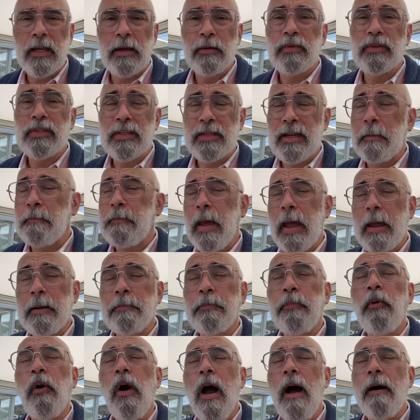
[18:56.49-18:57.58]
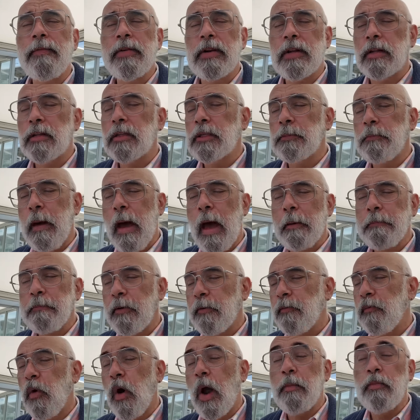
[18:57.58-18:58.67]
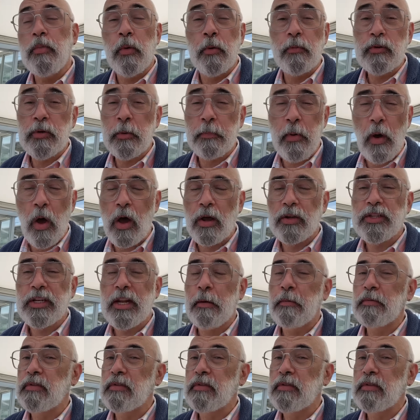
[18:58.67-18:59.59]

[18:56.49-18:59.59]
It was in Providence back before I moved to Boston.